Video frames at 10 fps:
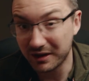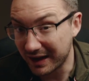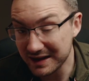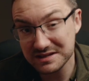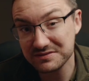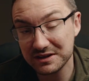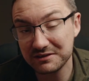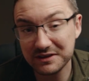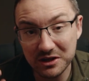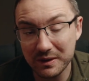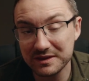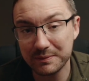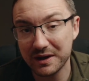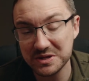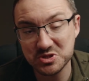As I've done a video in the
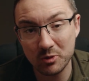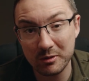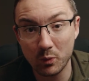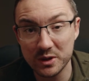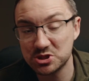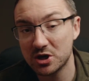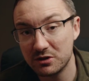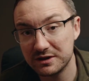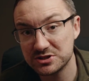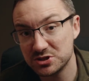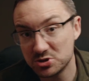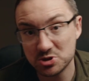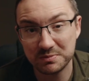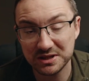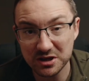past talking about which codecs you
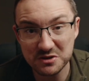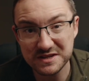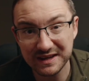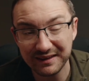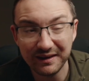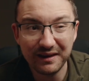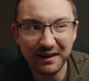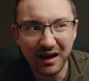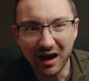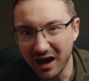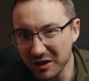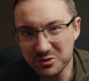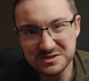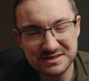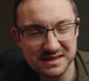should be using, I
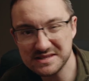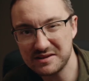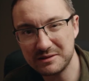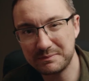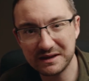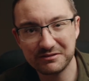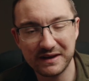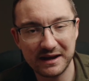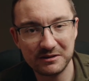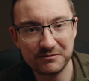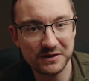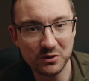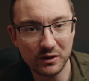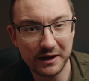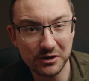wasn't necessarily a big fan of the
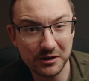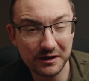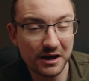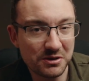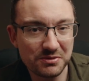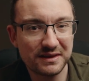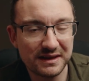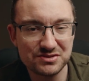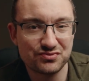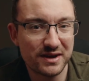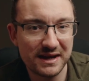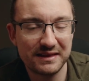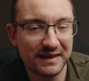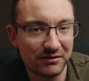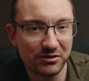all-eye codec. I don't think it's really
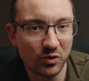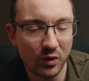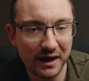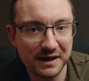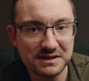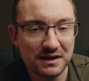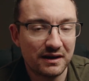that required.